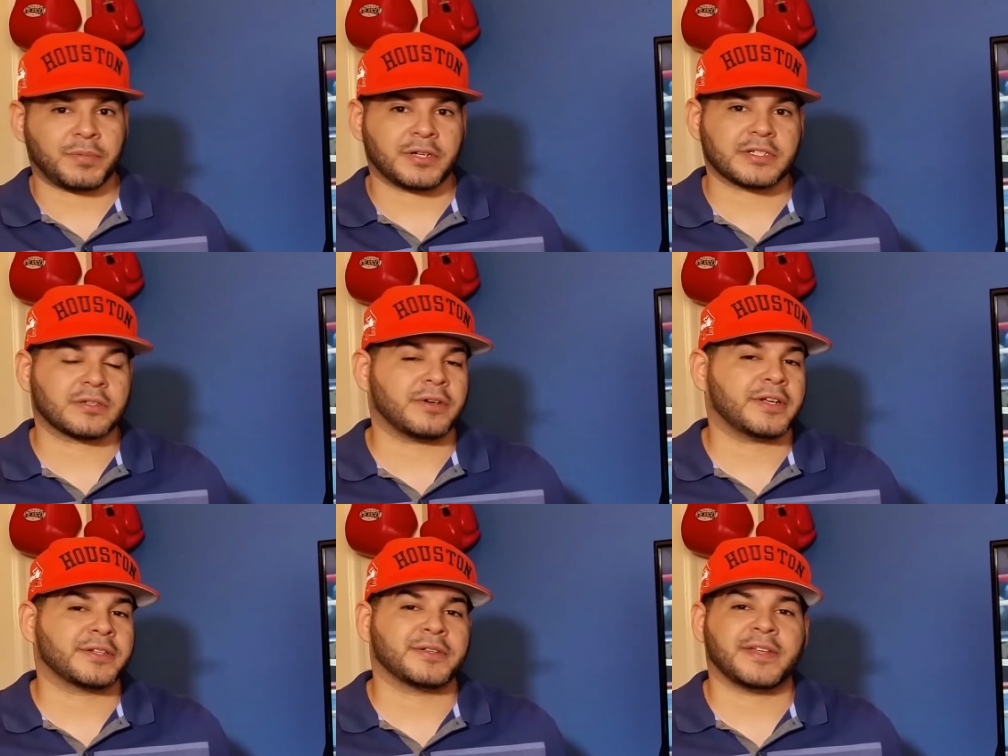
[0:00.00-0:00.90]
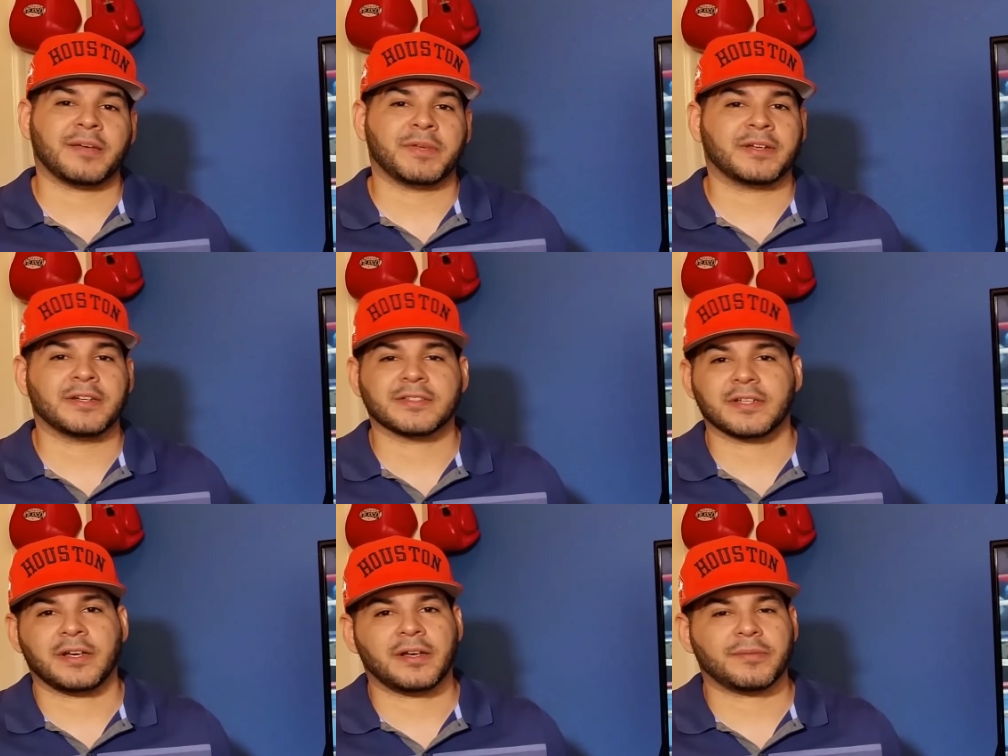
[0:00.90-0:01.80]
some punches, go ahead and do that, because
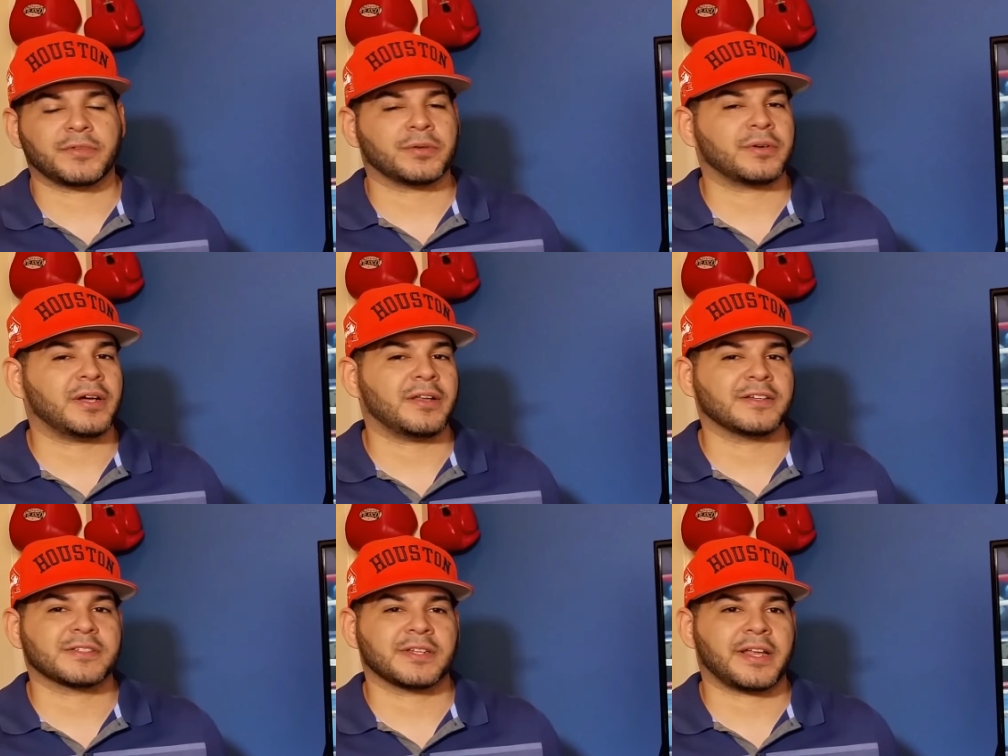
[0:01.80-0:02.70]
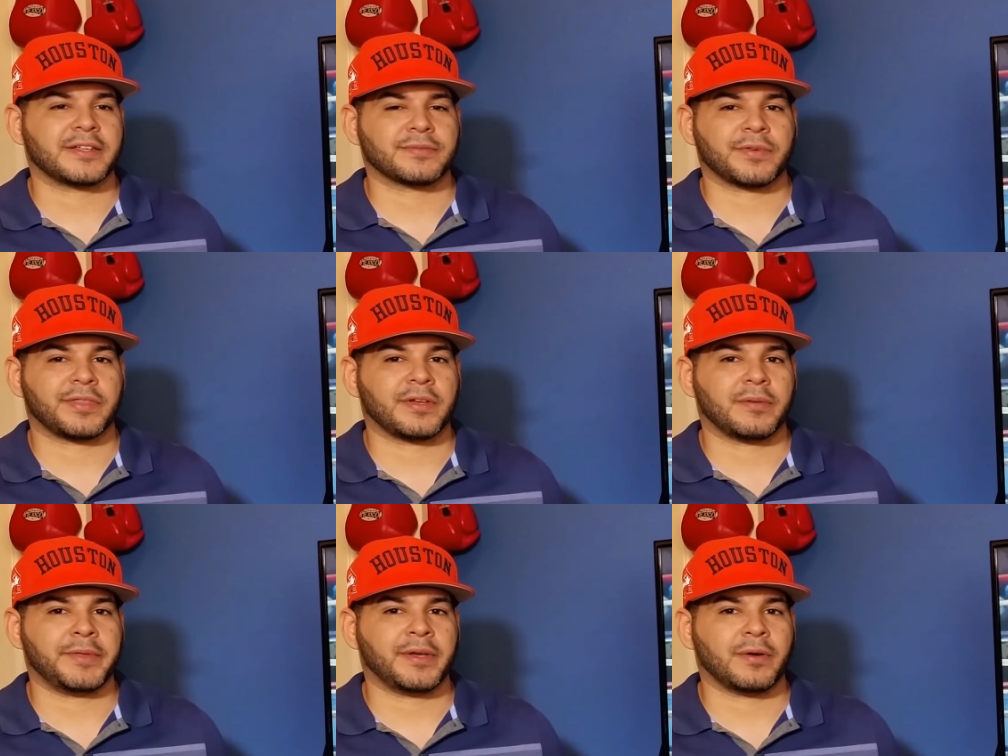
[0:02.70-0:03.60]
don't know how long he's going to last with
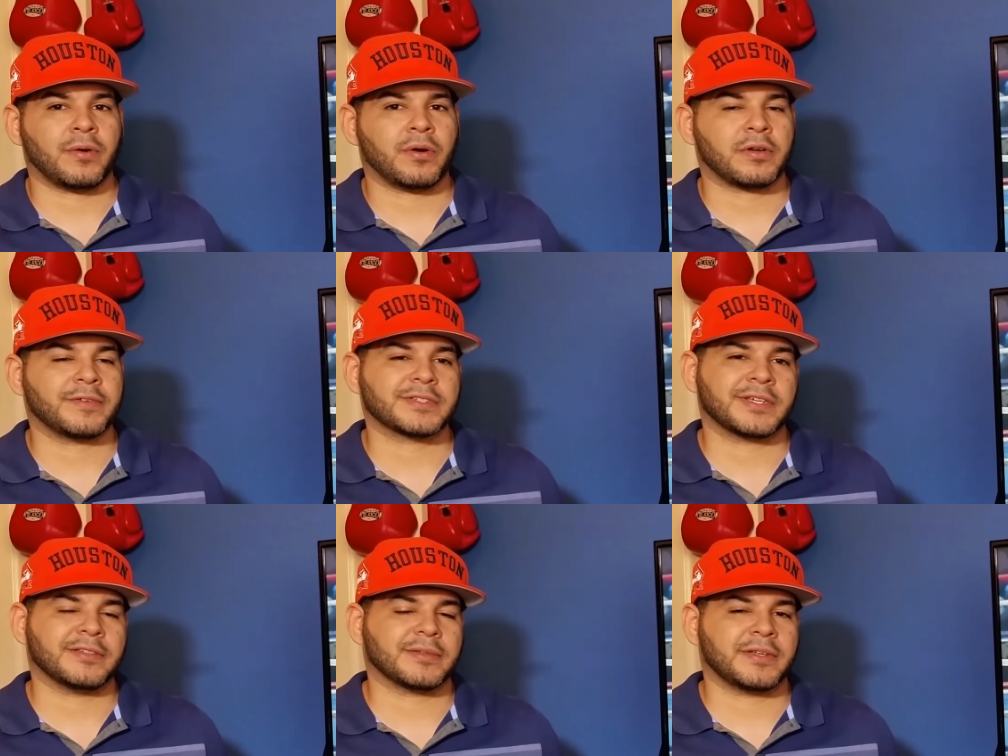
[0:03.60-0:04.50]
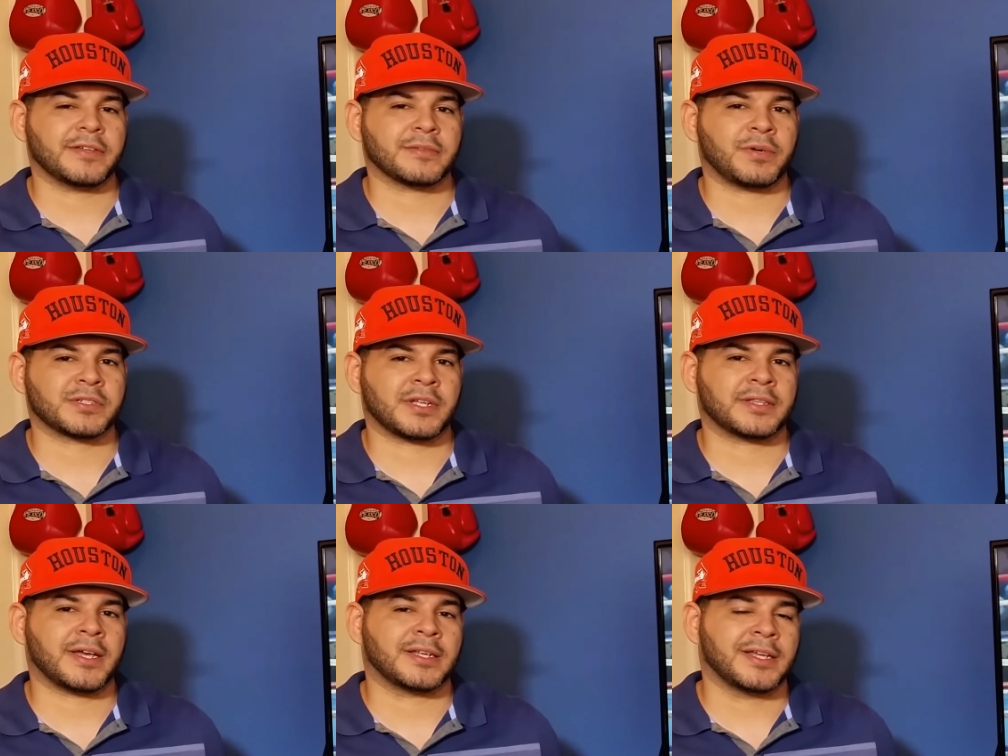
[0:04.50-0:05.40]
Miguel Cotto if he keeps on punching
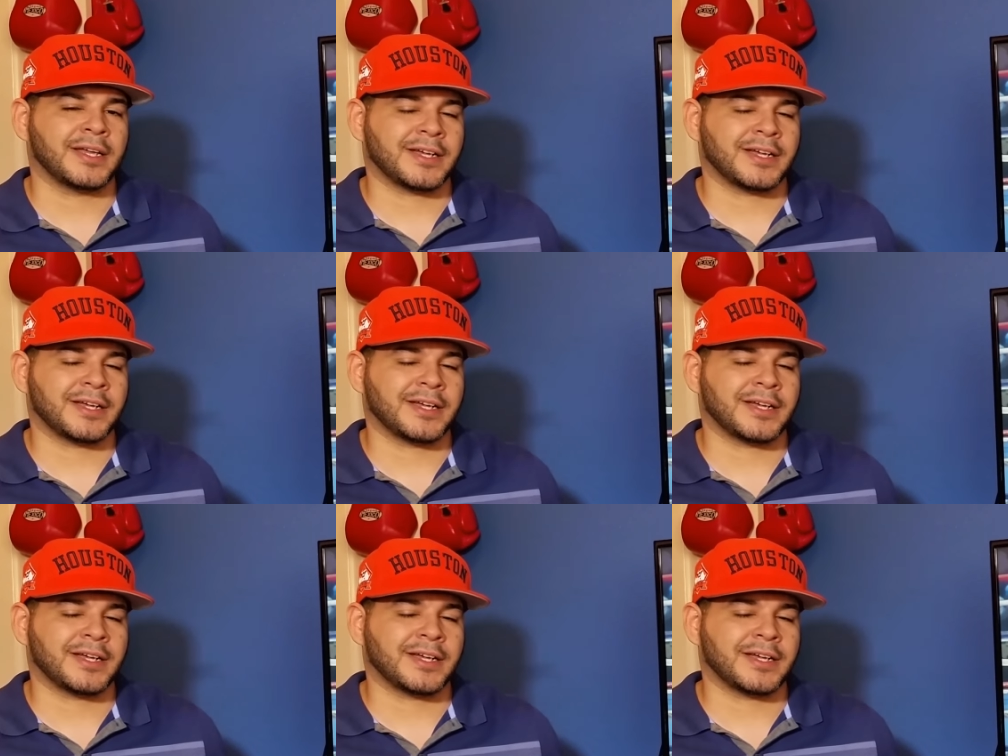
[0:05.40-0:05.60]
like that.